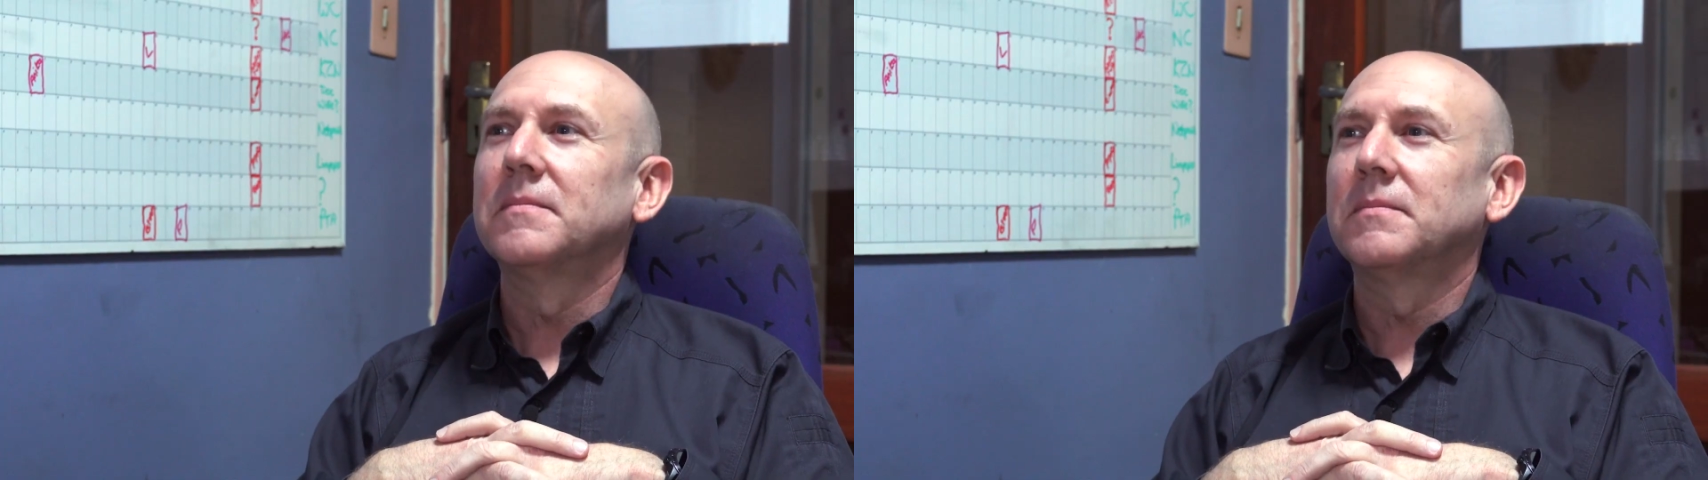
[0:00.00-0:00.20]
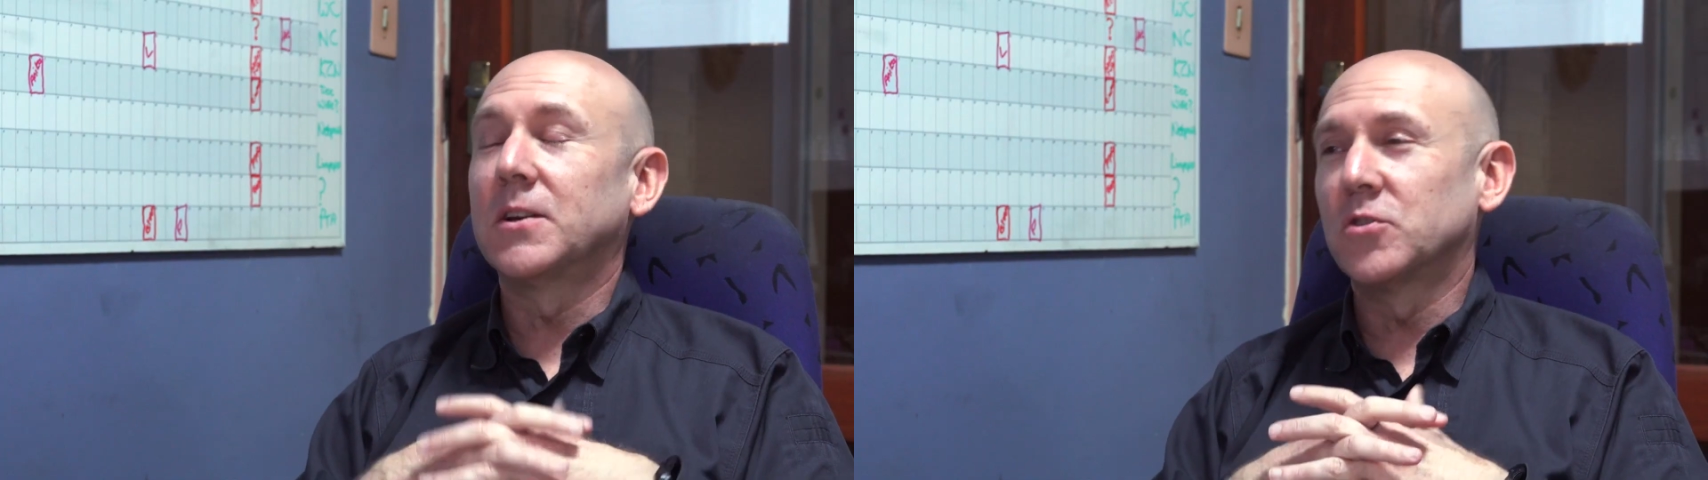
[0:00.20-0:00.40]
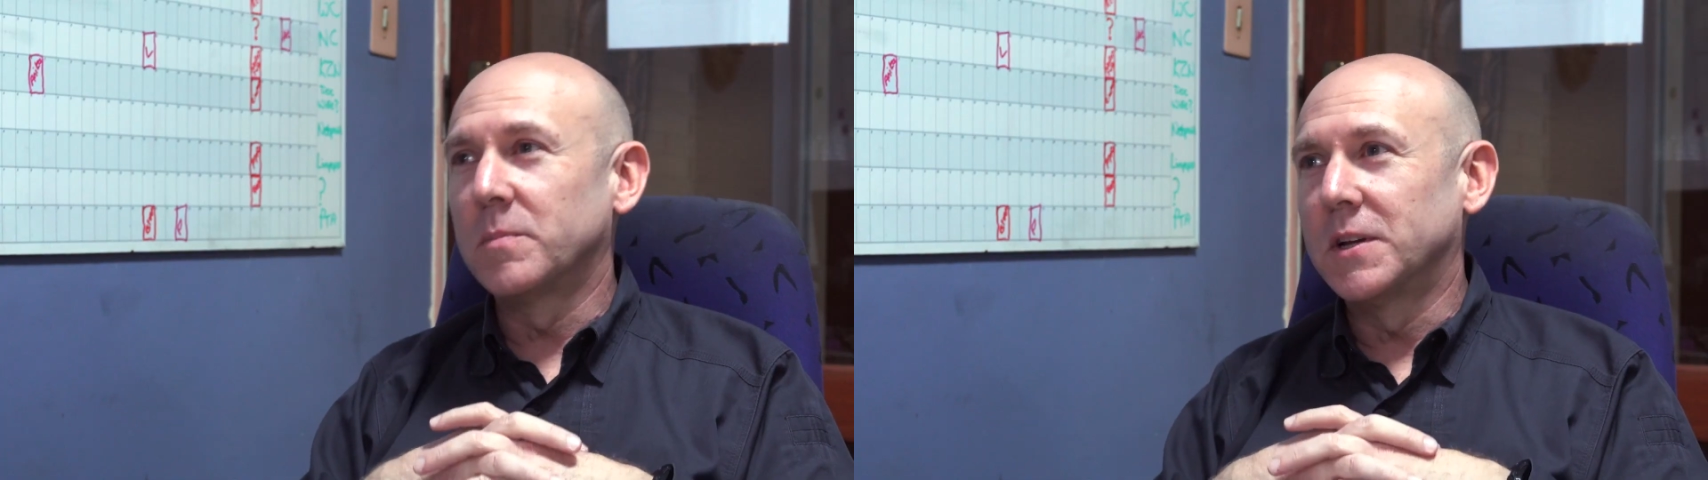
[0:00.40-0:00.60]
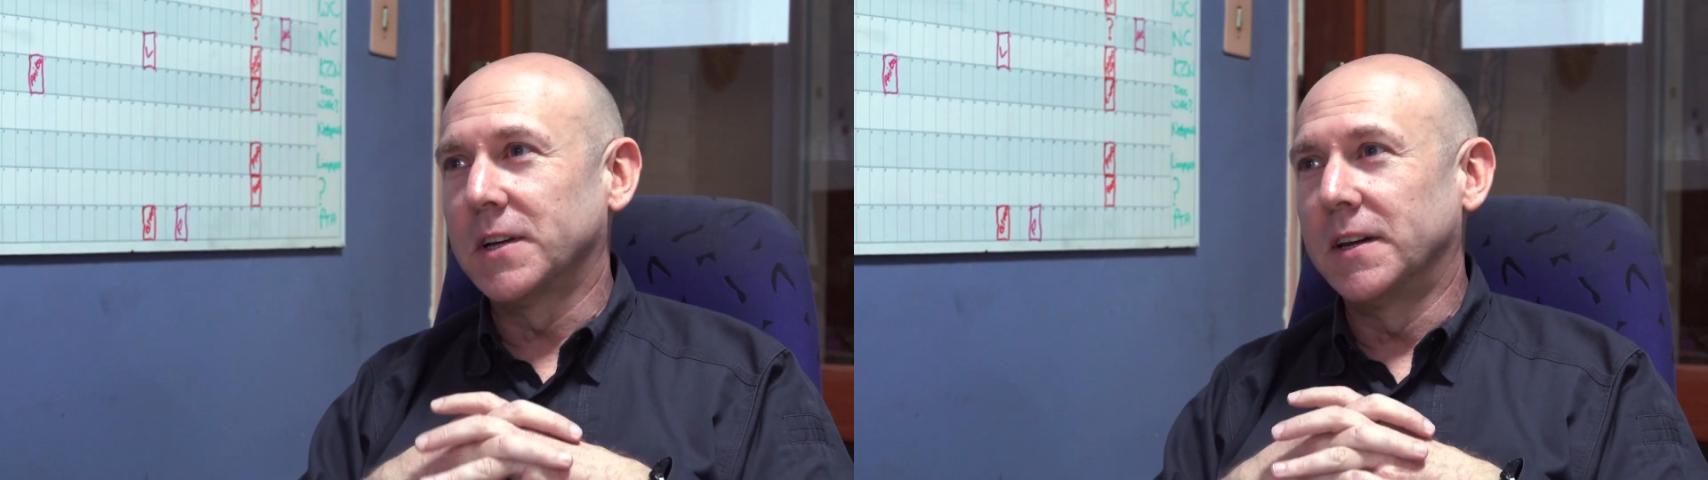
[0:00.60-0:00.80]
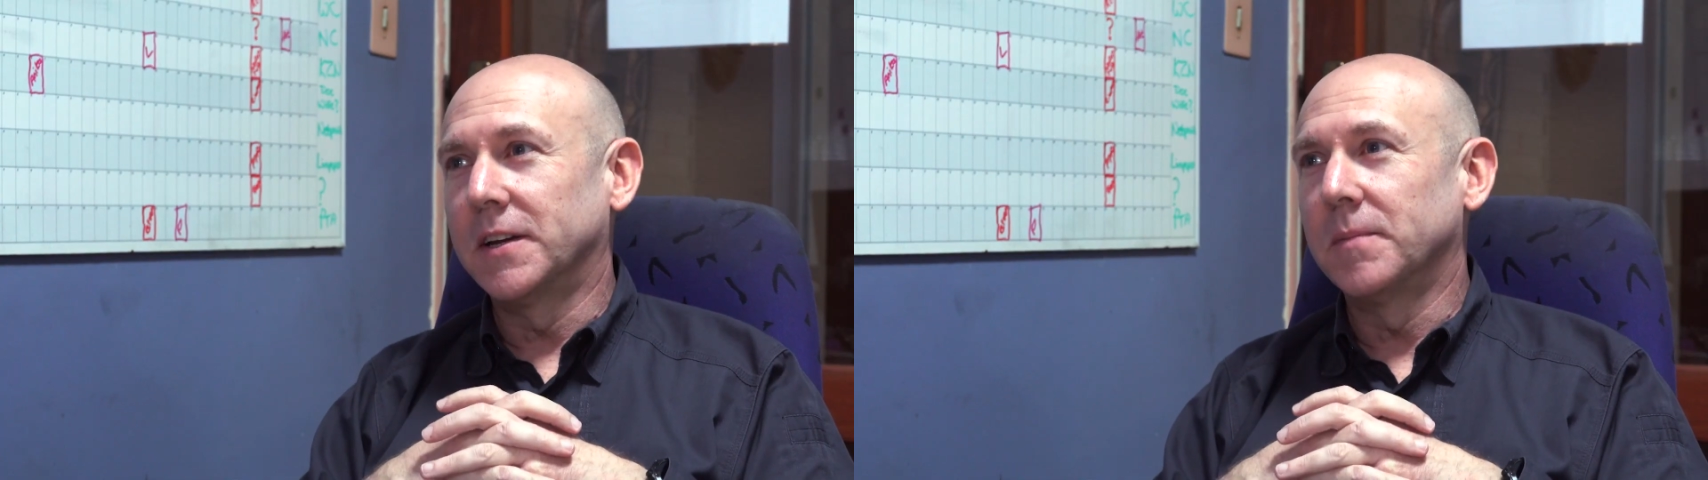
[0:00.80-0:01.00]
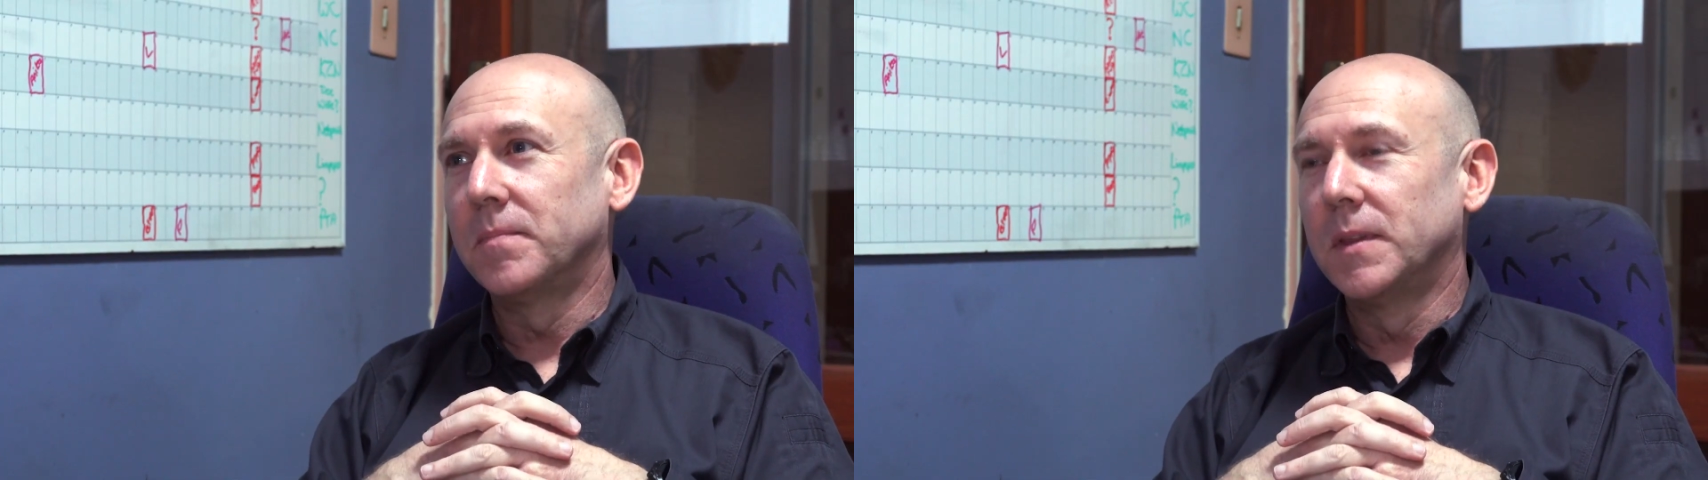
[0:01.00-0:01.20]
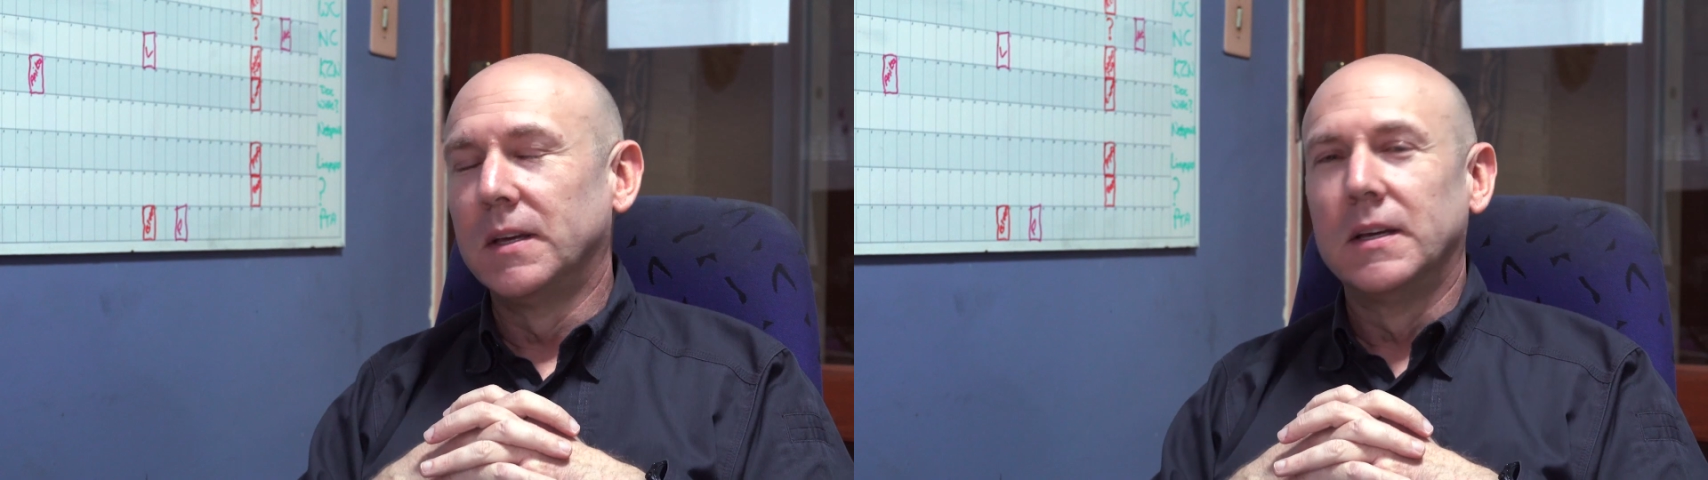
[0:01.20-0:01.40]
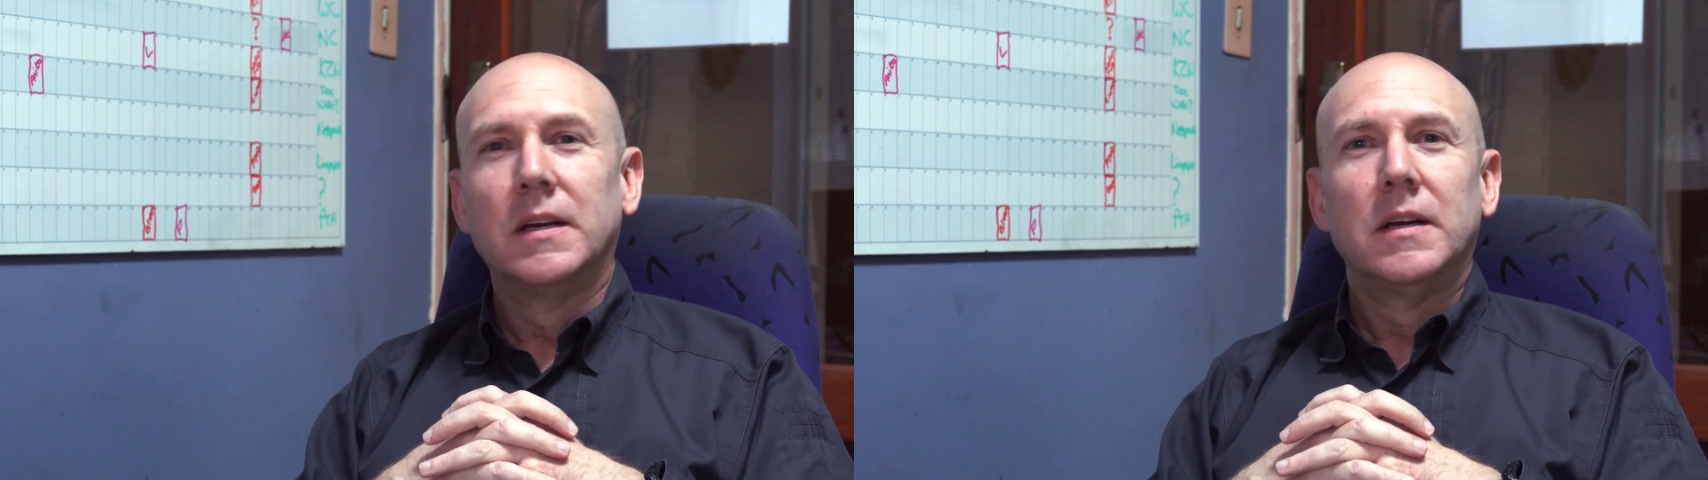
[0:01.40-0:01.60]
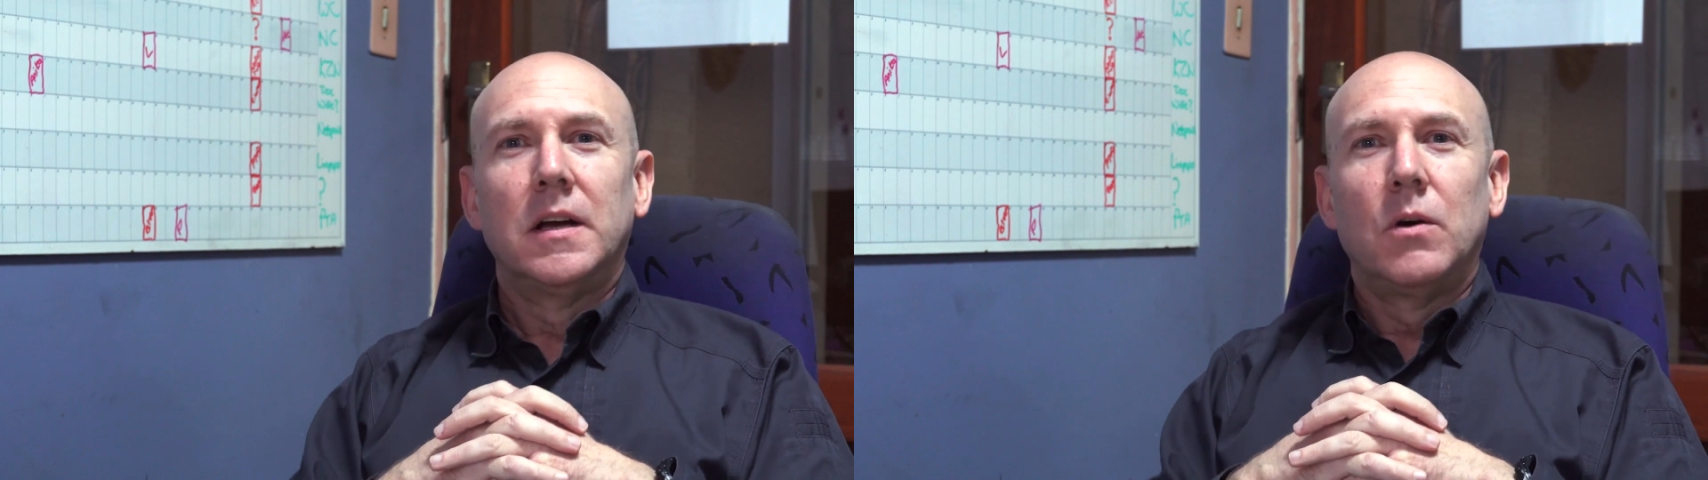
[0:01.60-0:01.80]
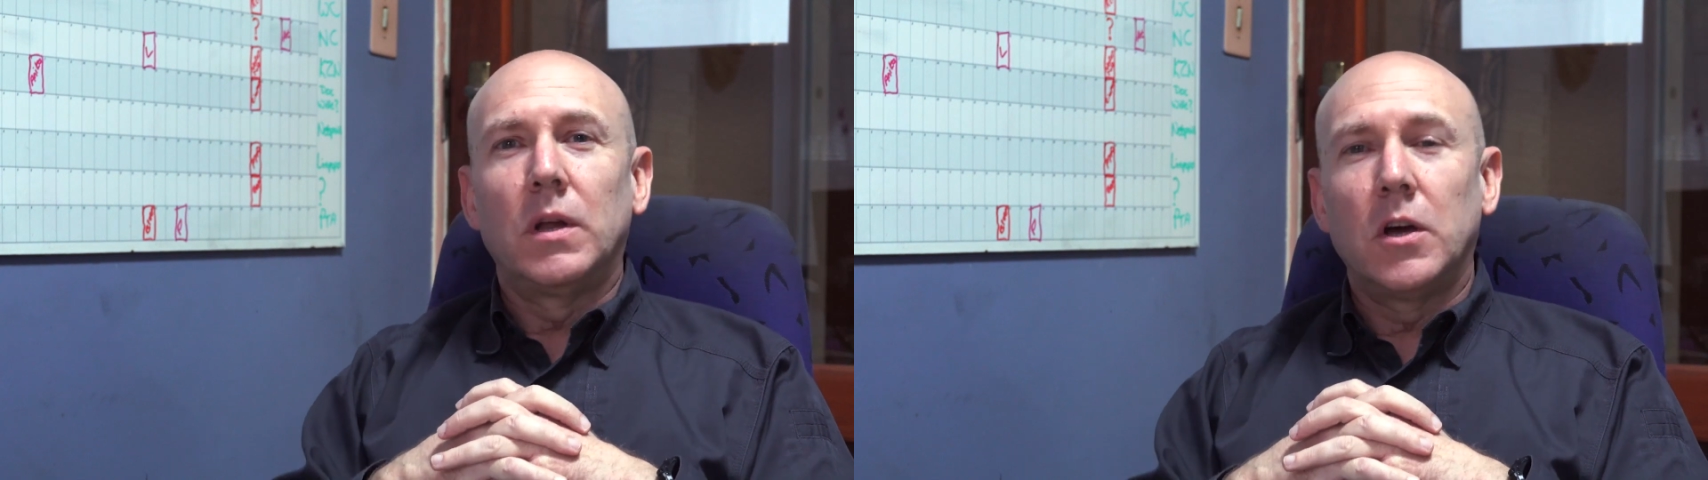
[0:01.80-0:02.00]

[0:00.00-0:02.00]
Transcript: Thanks very much, Annika. Well,